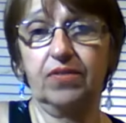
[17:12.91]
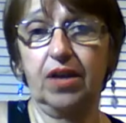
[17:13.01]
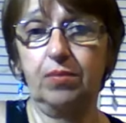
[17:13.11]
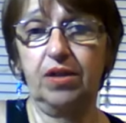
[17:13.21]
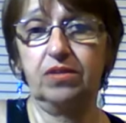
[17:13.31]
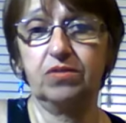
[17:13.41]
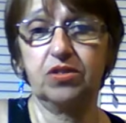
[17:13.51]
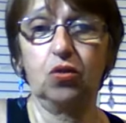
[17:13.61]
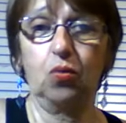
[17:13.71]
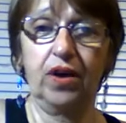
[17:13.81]
I mean,
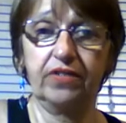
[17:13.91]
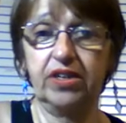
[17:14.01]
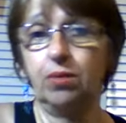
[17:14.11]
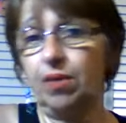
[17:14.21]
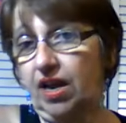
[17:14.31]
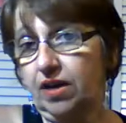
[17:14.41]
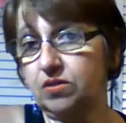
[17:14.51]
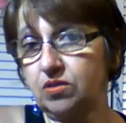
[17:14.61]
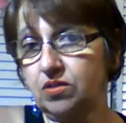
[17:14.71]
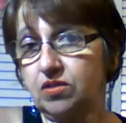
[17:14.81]
still wearing the
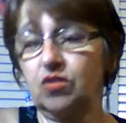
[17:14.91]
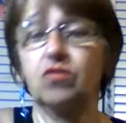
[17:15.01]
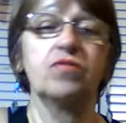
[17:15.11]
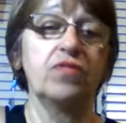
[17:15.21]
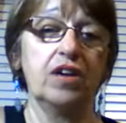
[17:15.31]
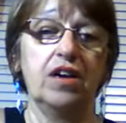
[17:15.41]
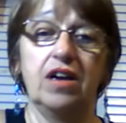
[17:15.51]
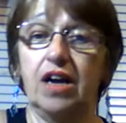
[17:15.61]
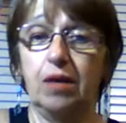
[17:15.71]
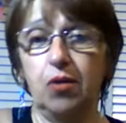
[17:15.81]
mask, so
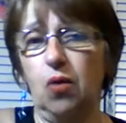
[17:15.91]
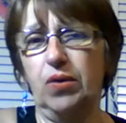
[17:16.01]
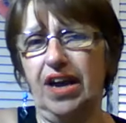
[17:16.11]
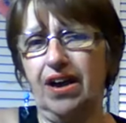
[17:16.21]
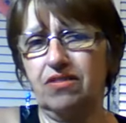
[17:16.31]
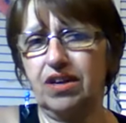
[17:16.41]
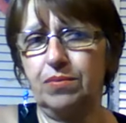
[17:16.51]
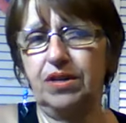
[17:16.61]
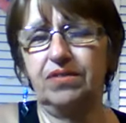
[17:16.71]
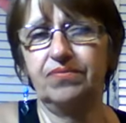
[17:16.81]
I'm going out. I
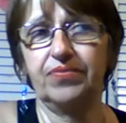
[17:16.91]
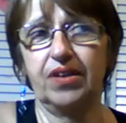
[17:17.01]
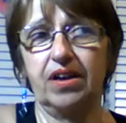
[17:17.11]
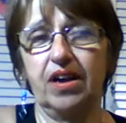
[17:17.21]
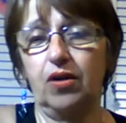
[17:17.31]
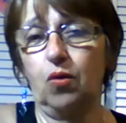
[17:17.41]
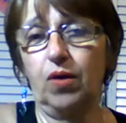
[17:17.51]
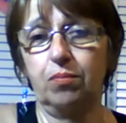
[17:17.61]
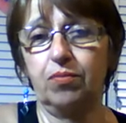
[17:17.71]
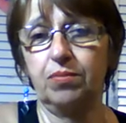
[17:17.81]
mean, I go
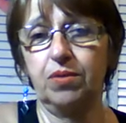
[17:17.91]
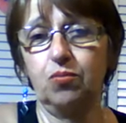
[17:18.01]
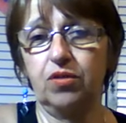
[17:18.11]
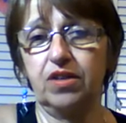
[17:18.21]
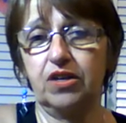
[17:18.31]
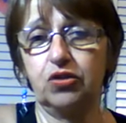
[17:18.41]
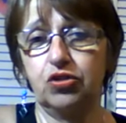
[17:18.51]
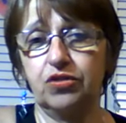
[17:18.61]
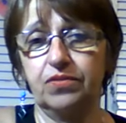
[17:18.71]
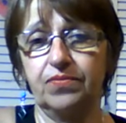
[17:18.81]
out probably more than I
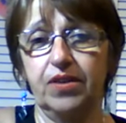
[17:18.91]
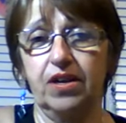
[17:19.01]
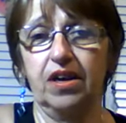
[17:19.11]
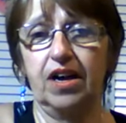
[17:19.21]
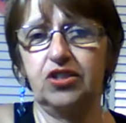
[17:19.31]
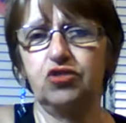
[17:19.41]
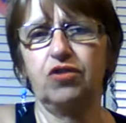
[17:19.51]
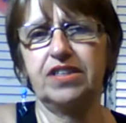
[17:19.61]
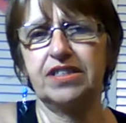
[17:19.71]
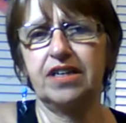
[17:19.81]
should. I
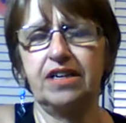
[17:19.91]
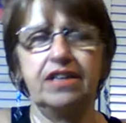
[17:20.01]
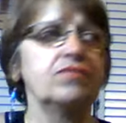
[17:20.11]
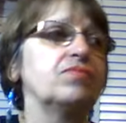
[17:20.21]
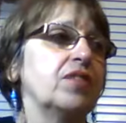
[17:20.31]
try to stay in.